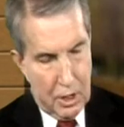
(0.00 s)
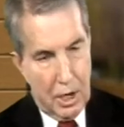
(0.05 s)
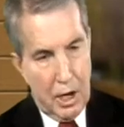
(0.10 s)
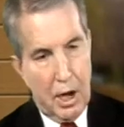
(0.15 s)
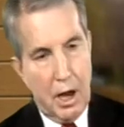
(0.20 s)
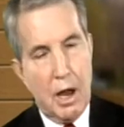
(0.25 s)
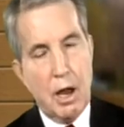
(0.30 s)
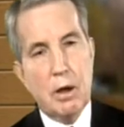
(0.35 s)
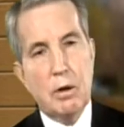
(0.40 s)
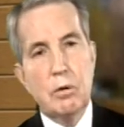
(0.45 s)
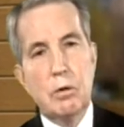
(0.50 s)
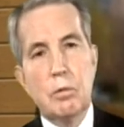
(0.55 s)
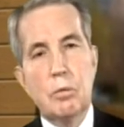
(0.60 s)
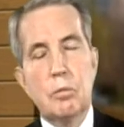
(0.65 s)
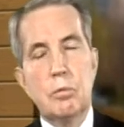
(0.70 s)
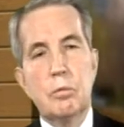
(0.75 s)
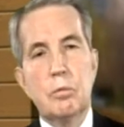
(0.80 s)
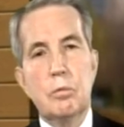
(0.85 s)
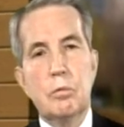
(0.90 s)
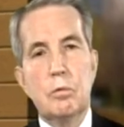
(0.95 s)
And
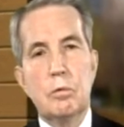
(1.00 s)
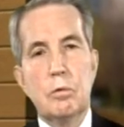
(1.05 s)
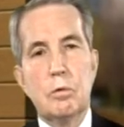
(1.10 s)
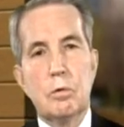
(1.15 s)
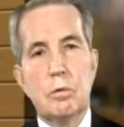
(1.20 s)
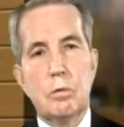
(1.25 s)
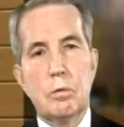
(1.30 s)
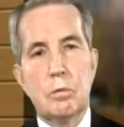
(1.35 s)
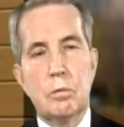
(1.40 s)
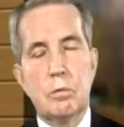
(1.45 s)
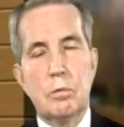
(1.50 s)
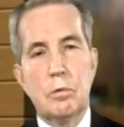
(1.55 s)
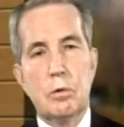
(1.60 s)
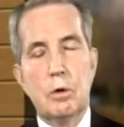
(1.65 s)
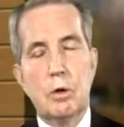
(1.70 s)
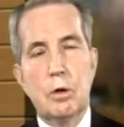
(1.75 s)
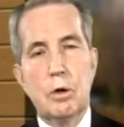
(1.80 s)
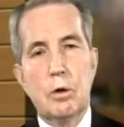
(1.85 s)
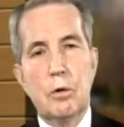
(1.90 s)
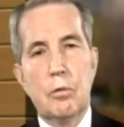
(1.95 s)

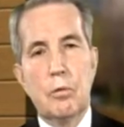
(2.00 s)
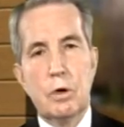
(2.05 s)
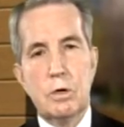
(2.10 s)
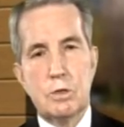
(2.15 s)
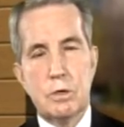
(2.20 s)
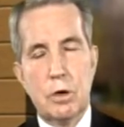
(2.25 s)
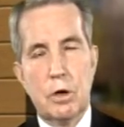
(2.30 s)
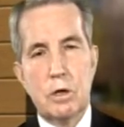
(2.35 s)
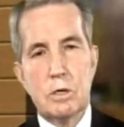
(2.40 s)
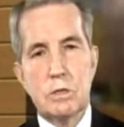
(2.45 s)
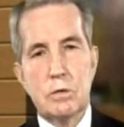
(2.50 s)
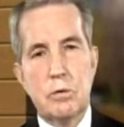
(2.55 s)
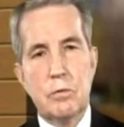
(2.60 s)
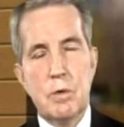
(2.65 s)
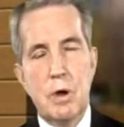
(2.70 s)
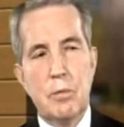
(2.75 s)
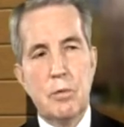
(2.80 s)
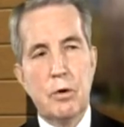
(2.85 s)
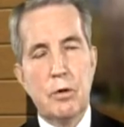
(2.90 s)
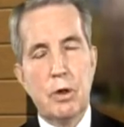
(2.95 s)
we should also
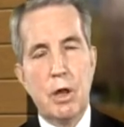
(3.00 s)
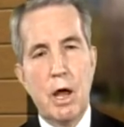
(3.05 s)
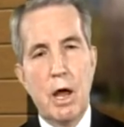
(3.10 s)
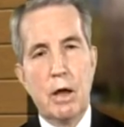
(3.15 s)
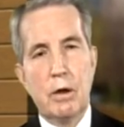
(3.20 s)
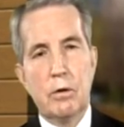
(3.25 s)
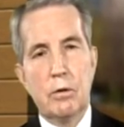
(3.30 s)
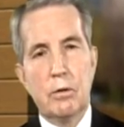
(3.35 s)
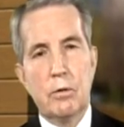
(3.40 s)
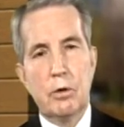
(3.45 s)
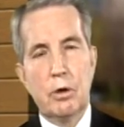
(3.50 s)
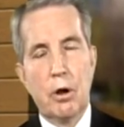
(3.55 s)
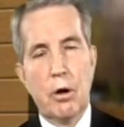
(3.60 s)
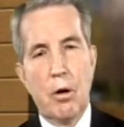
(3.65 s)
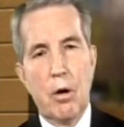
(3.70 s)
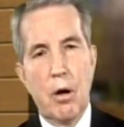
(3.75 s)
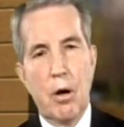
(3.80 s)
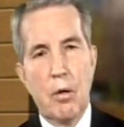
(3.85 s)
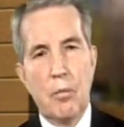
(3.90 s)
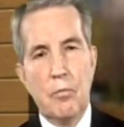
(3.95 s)
remember that there
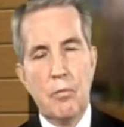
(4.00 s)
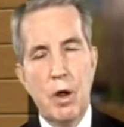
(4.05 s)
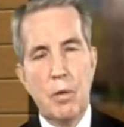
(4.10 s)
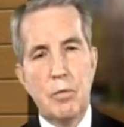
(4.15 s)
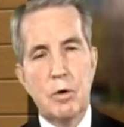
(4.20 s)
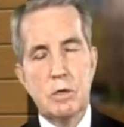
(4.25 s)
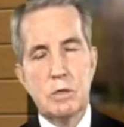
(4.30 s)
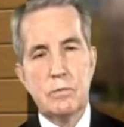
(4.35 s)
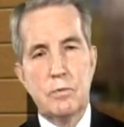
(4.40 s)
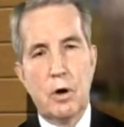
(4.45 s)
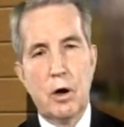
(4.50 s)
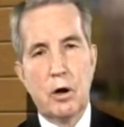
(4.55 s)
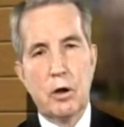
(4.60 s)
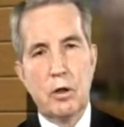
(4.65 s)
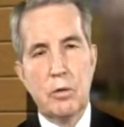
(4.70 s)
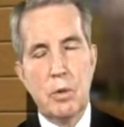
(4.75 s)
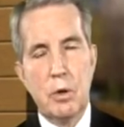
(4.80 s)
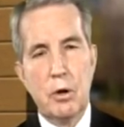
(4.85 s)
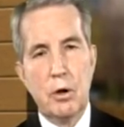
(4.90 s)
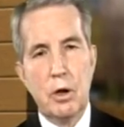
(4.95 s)
are members of our
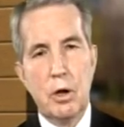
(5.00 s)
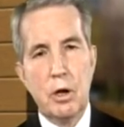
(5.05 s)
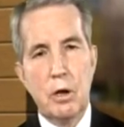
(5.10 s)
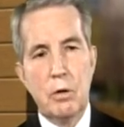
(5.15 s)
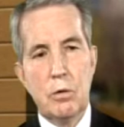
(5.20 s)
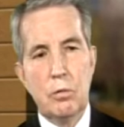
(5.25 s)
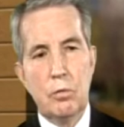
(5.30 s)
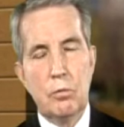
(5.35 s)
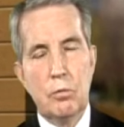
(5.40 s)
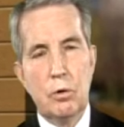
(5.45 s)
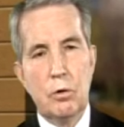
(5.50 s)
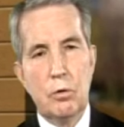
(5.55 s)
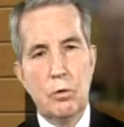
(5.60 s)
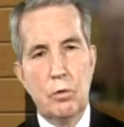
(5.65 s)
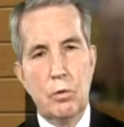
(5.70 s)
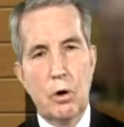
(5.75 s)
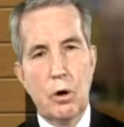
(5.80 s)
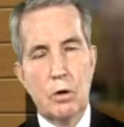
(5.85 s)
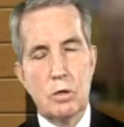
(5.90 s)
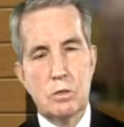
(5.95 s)
community
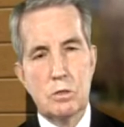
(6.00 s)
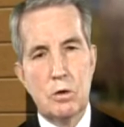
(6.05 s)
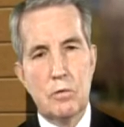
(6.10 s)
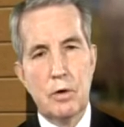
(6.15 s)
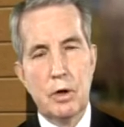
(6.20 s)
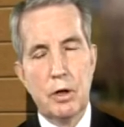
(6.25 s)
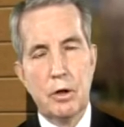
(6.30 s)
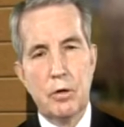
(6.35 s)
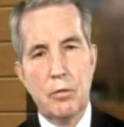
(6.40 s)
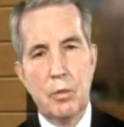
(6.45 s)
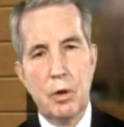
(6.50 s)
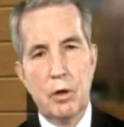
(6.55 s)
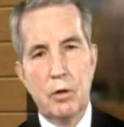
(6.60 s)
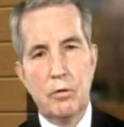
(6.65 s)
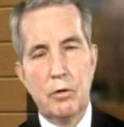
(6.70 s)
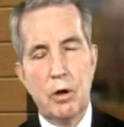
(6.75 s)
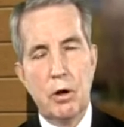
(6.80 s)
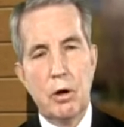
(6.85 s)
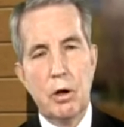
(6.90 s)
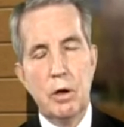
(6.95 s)
who are serving in the
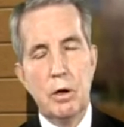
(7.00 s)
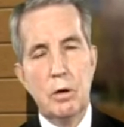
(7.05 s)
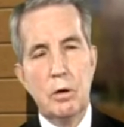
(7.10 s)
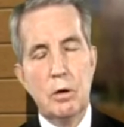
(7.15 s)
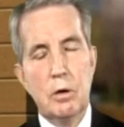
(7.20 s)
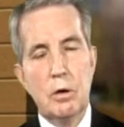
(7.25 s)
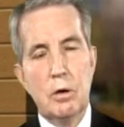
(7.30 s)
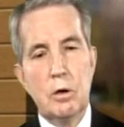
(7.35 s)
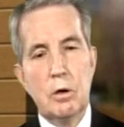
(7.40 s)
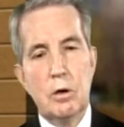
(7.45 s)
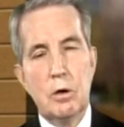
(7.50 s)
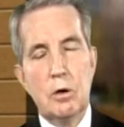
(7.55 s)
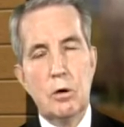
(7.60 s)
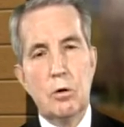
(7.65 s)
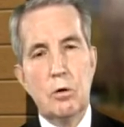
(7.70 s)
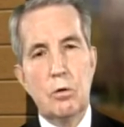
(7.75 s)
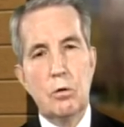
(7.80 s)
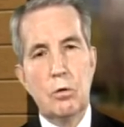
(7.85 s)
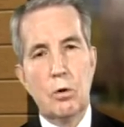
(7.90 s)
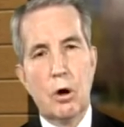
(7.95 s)
military,
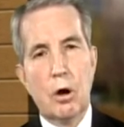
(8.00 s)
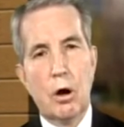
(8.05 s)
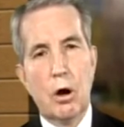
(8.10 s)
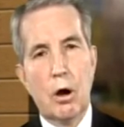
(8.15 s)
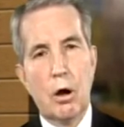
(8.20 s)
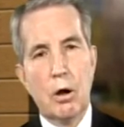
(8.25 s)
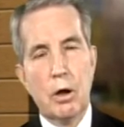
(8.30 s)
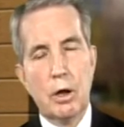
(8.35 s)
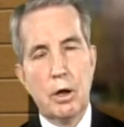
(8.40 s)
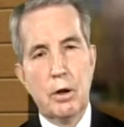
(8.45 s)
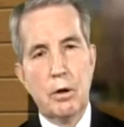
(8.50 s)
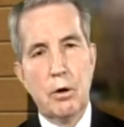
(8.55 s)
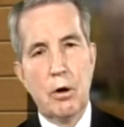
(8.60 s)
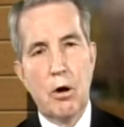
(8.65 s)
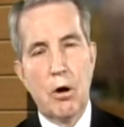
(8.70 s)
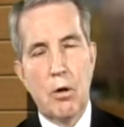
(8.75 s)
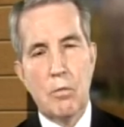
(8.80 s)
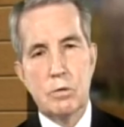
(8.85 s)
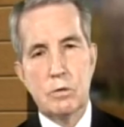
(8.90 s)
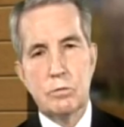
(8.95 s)
who are in
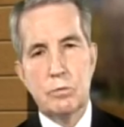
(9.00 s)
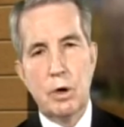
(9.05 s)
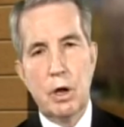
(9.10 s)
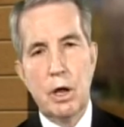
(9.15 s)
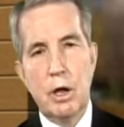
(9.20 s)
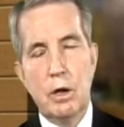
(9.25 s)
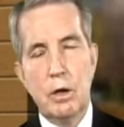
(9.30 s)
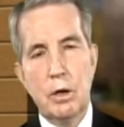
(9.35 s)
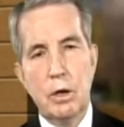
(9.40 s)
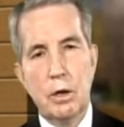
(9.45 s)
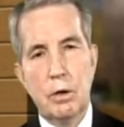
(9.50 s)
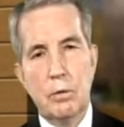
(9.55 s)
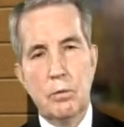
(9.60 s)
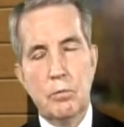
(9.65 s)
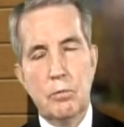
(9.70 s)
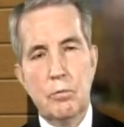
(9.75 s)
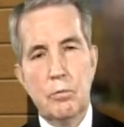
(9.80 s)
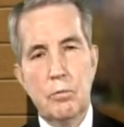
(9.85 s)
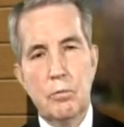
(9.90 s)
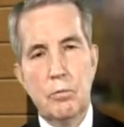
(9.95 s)
harm's way in
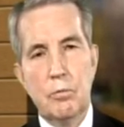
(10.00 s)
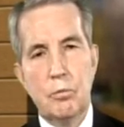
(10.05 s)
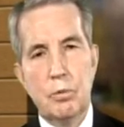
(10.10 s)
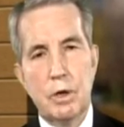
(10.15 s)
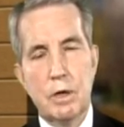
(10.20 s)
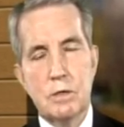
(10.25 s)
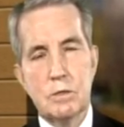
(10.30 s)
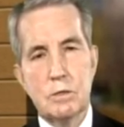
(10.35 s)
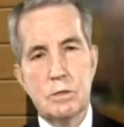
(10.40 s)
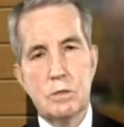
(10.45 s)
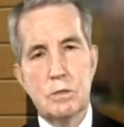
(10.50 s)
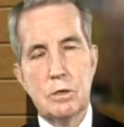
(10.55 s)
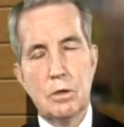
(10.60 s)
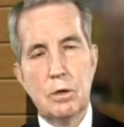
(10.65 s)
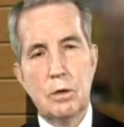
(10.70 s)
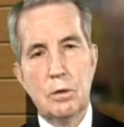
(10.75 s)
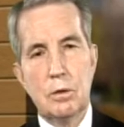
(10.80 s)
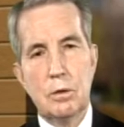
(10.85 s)
places